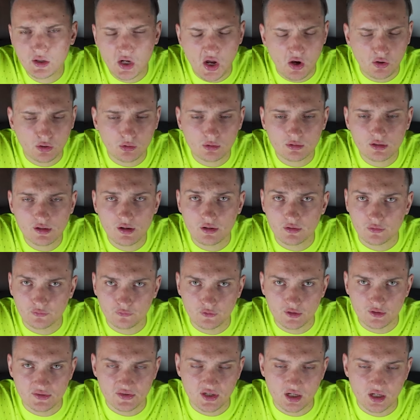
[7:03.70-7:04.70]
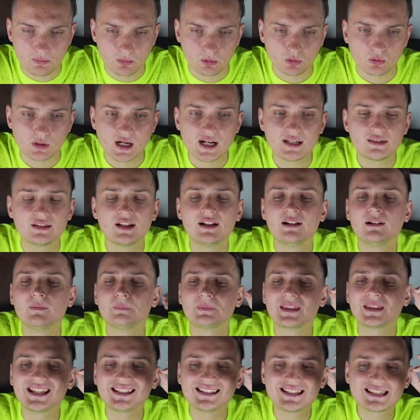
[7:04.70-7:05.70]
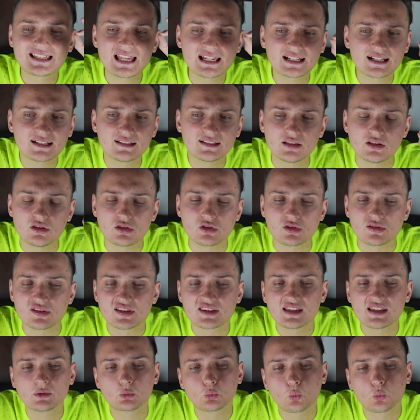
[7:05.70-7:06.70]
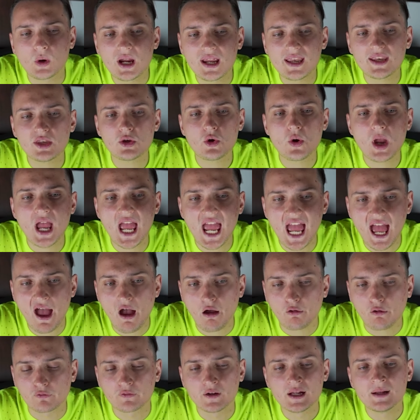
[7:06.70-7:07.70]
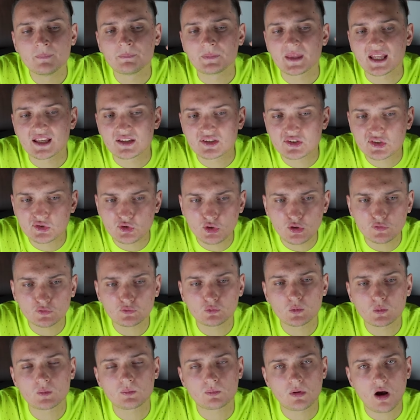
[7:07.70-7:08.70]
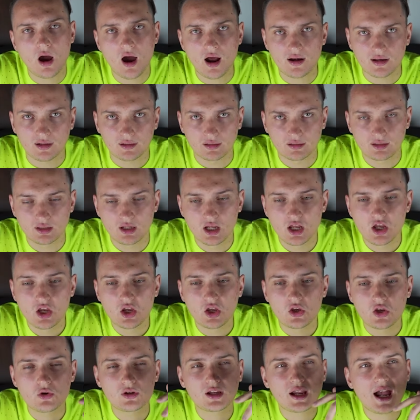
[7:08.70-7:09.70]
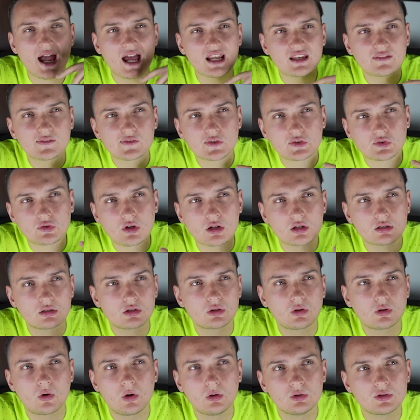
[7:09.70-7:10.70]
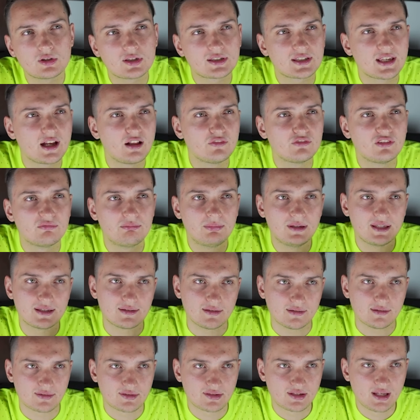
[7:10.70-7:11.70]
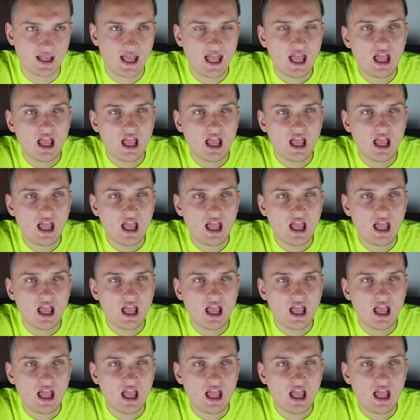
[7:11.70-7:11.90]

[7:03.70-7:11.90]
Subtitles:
Cardano, for example, right? And the second issue is that when you have a software product, you kind of start to call yourself a business.